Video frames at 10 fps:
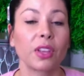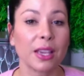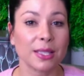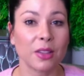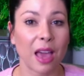
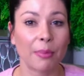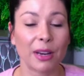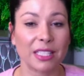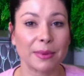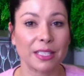So that
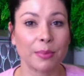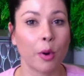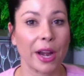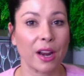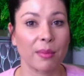brings me to
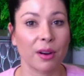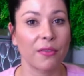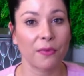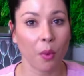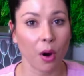point number
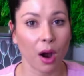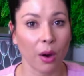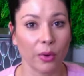4,